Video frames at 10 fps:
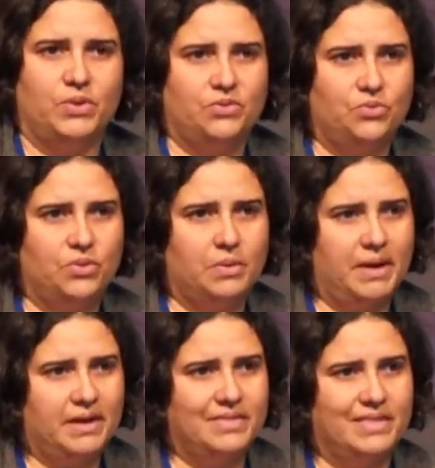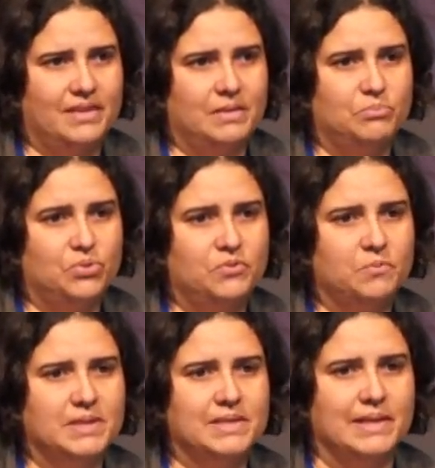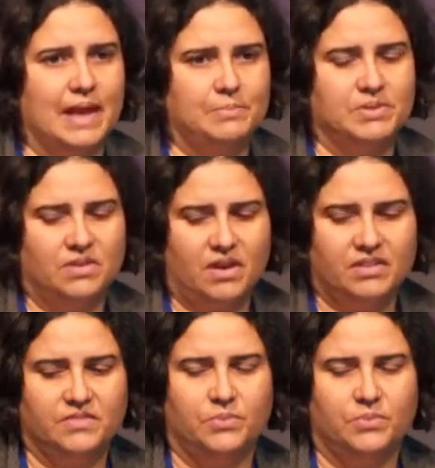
we talk about the improvements in appetite,